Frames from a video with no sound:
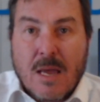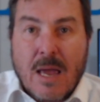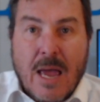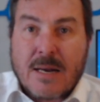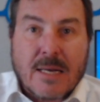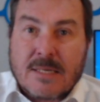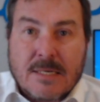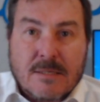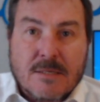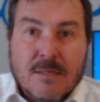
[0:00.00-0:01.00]
and I
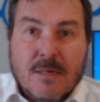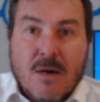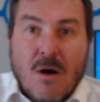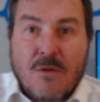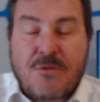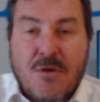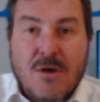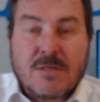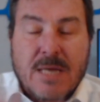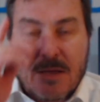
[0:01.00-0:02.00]
didn't. On
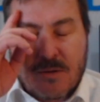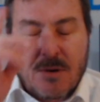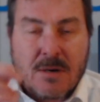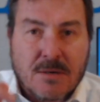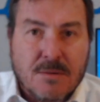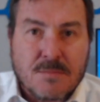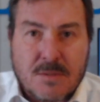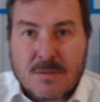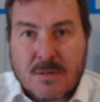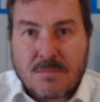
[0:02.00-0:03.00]
Thursday, I thought, oh,
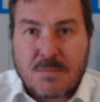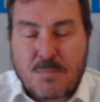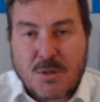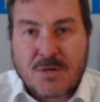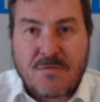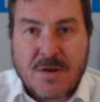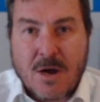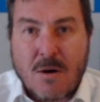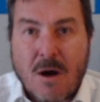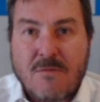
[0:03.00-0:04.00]
you know, push a
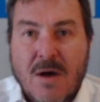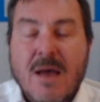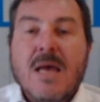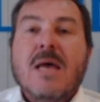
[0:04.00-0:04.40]
video over.